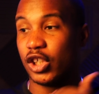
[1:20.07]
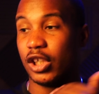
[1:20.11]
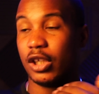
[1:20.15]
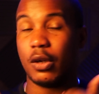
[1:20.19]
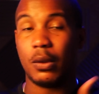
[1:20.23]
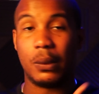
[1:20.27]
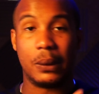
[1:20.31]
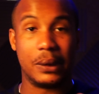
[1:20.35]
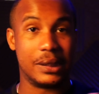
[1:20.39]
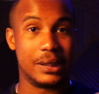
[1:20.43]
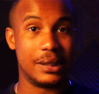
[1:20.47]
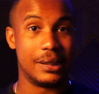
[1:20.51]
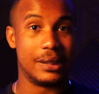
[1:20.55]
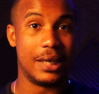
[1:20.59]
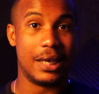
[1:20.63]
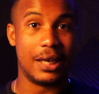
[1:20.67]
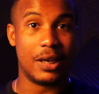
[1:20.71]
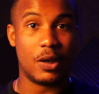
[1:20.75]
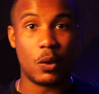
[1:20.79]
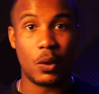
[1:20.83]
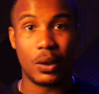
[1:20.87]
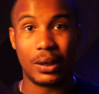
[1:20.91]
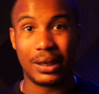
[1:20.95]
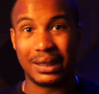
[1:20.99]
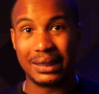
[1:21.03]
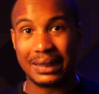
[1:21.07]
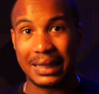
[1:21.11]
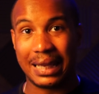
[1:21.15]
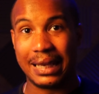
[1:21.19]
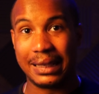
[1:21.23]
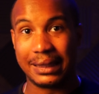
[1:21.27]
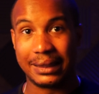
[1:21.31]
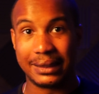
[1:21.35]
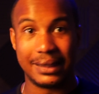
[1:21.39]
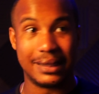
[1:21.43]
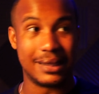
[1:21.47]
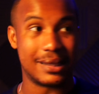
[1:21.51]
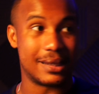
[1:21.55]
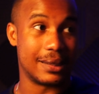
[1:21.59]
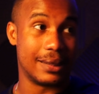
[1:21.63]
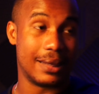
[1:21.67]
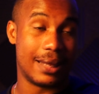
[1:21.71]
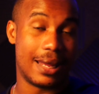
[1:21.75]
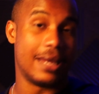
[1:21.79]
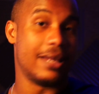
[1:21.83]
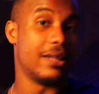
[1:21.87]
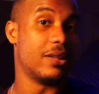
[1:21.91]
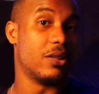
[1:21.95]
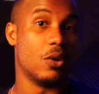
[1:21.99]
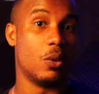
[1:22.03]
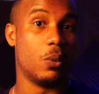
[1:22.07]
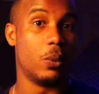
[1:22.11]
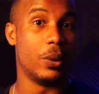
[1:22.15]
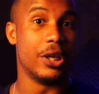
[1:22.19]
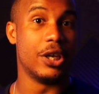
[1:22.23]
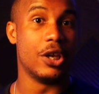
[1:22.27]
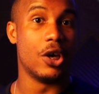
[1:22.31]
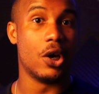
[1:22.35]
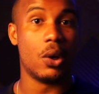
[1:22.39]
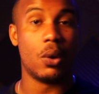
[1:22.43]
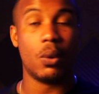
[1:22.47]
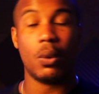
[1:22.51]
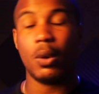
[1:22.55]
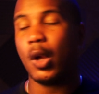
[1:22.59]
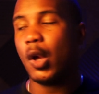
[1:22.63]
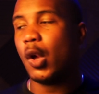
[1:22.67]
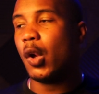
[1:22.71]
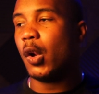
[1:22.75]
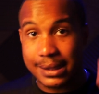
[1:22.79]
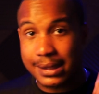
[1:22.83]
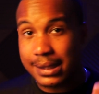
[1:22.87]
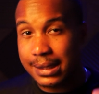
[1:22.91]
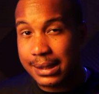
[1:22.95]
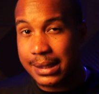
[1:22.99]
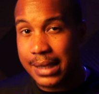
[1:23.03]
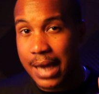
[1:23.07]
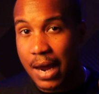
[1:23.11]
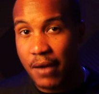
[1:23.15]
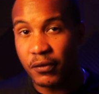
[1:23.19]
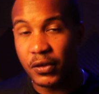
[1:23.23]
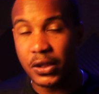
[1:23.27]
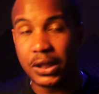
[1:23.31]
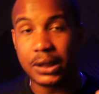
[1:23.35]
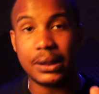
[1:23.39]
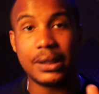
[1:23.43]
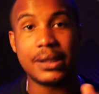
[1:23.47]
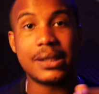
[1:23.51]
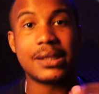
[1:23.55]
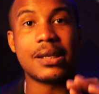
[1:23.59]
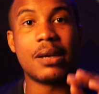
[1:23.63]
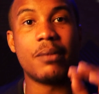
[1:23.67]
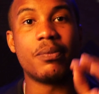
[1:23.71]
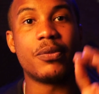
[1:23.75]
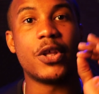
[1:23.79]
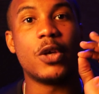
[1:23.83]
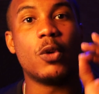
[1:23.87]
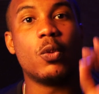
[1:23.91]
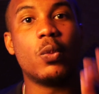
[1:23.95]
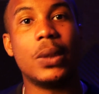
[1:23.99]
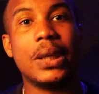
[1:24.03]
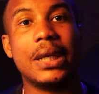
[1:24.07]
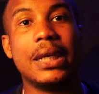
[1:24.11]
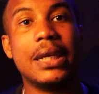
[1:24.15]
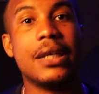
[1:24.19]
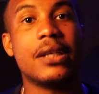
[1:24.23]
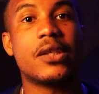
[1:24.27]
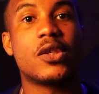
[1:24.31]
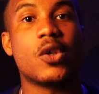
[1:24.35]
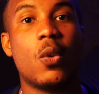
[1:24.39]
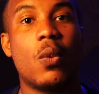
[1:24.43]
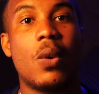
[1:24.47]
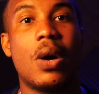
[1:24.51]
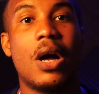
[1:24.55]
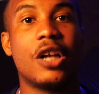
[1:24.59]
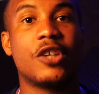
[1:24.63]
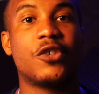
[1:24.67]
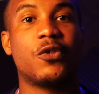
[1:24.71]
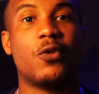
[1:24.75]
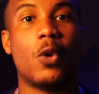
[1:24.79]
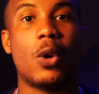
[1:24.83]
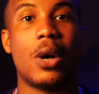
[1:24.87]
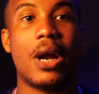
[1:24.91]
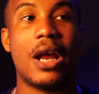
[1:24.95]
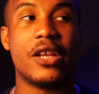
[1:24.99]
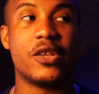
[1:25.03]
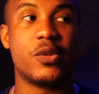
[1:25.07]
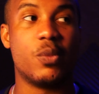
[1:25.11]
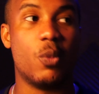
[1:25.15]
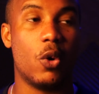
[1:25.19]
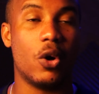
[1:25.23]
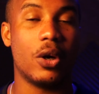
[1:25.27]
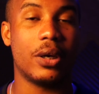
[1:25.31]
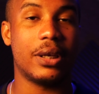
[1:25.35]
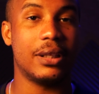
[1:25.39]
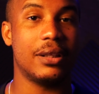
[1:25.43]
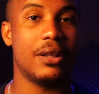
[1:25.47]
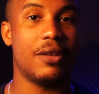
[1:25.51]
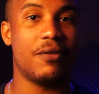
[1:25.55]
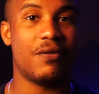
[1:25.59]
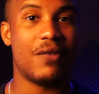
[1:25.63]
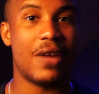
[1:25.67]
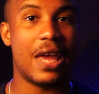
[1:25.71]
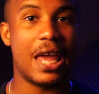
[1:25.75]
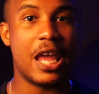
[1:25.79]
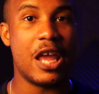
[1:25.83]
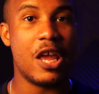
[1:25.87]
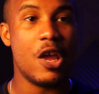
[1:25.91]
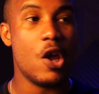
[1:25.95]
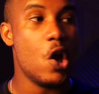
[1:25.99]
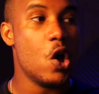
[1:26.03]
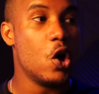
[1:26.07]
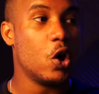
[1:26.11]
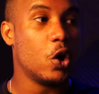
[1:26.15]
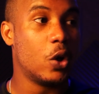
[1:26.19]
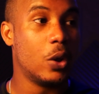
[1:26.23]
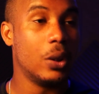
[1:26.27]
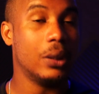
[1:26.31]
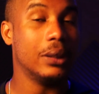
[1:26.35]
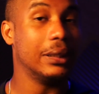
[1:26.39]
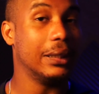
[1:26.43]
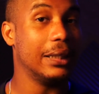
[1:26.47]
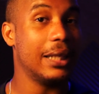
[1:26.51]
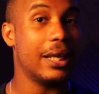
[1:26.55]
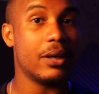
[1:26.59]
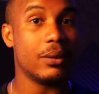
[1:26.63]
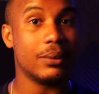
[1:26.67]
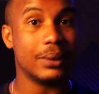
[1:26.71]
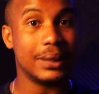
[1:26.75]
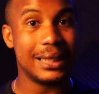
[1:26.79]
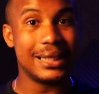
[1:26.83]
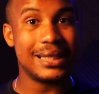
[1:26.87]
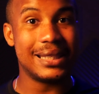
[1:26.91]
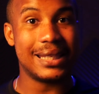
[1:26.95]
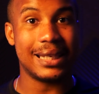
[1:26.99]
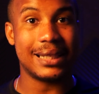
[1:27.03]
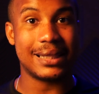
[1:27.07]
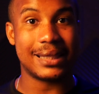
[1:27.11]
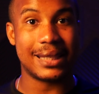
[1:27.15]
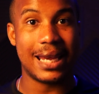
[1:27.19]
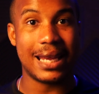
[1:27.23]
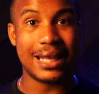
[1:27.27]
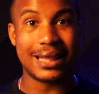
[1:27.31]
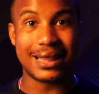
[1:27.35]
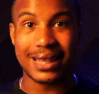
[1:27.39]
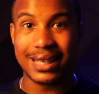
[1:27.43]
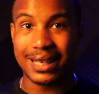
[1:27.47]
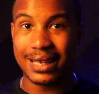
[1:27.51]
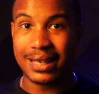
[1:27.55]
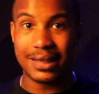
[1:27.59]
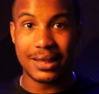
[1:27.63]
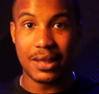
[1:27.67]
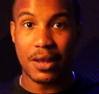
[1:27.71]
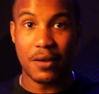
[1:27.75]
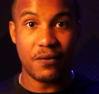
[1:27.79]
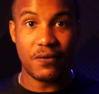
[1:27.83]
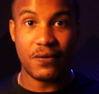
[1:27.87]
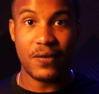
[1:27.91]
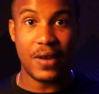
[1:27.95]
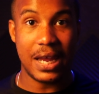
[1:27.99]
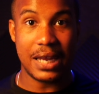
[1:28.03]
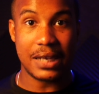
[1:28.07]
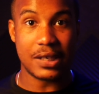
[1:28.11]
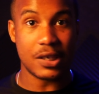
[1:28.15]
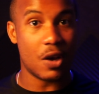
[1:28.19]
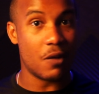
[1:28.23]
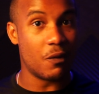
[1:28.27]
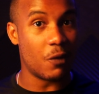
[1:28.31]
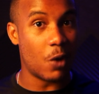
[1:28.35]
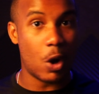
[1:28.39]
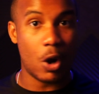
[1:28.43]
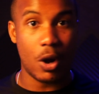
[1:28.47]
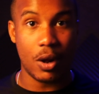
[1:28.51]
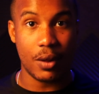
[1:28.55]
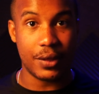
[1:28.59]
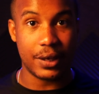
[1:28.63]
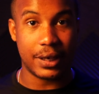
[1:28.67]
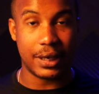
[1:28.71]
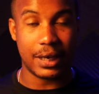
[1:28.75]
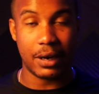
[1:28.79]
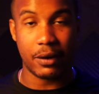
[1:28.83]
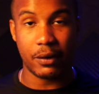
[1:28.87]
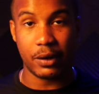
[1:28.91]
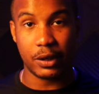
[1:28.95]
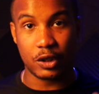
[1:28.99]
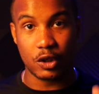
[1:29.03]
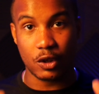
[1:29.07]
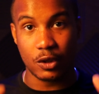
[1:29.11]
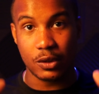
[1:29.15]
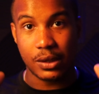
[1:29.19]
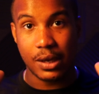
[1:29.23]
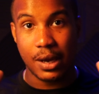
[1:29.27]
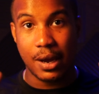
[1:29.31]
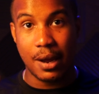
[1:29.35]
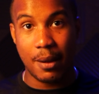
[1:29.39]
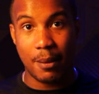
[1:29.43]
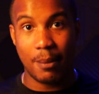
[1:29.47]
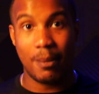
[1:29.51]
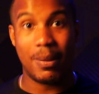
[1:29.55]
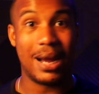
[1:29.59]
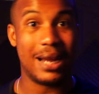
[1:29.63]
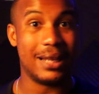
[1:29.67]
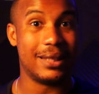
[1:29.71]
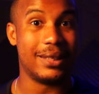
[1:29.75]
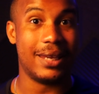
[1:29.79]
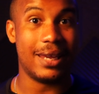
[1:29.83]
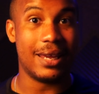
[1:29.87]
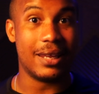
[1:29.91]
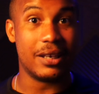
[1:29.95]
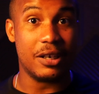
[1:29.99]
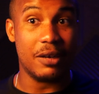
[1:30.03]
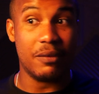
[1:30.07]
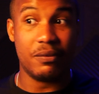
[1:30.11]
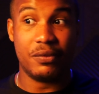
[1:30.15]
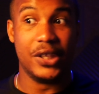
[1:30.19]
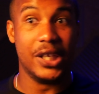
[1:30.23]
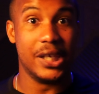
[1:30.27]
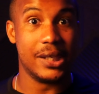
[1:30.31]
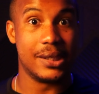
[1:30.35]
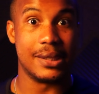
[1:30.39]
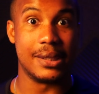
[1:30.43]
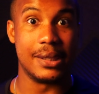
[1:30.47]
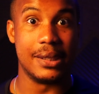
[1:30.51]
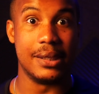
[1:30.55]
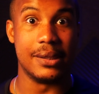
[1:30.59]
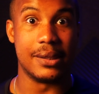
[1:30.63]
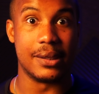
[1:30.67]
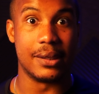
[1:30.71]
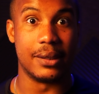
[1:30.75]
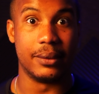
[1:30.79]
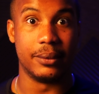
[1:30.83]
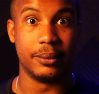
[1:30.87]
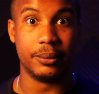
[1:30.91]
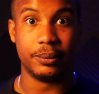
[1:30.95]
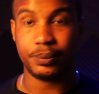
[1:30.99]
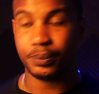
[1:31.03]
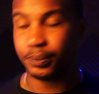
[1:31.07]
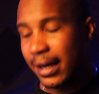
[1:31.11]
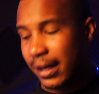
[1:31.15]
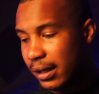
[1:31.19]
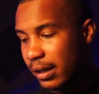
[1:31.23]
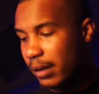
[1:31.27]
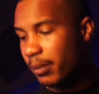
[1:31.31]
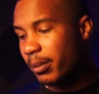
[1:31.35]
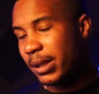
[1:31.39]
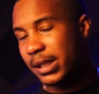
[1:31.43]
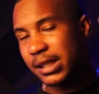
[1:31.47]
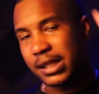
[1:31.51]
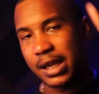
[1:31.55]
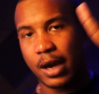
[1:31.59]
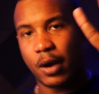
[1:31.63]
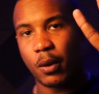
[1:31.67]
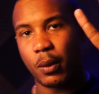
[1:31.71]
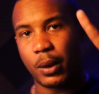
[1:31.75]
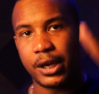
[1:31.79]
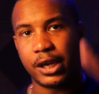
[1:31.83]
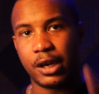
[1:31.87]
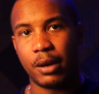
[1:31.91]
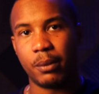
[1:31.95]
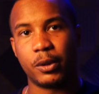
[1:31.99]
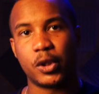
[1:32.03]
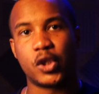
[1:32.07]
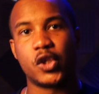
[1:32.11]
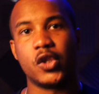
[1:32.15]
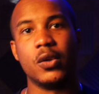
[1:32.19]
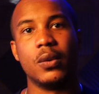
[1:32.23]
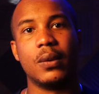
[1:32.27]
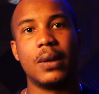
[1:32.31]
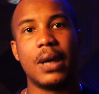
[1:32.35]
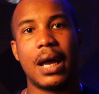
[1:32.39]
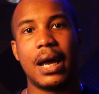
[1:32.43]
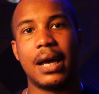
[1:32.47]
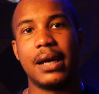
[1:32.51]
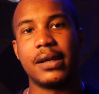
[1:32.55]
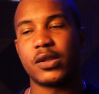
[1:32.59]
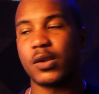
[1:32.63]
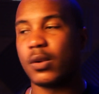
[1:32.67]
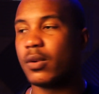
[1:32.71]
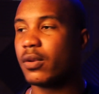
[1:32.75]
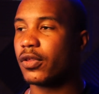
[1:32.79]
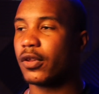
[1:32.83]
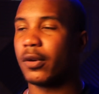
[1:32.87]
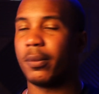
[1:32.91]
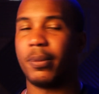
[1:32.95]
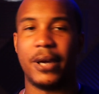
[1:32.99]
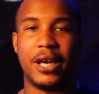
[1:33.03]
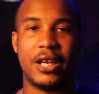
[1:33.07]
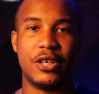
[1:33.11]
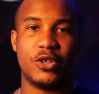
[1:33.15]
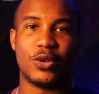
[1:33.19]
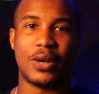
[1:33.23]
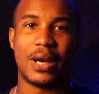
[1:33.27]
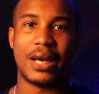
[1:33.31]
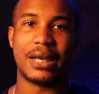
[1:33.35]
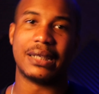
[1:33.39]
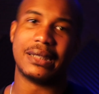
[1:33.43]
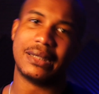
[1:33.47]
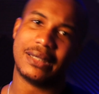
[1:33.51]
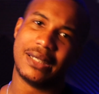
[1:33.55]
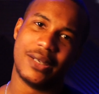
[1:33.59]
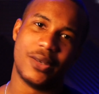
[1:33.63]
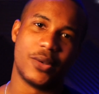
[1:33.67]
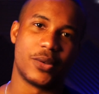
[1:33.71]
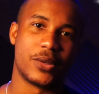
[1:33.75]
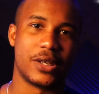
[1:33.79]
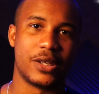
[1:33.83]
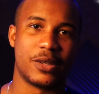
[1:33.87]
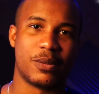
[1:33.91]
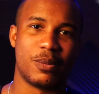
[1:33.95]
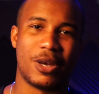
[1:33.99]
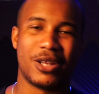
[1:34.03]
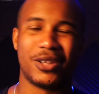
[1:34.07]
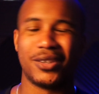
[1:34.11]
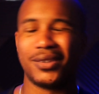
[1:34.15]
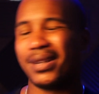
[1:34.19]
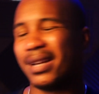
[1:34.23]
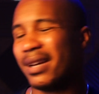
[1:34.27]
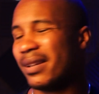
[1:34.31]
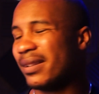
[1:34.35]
Is she going to take on a likeness like the Widow? This is definitely something we need to watch for, as Morgan Le Fay could literally dictate the fate of all the characters by the end of this season. Getting into big takeaway number 2, guys, Uther Pendragon kills his mother.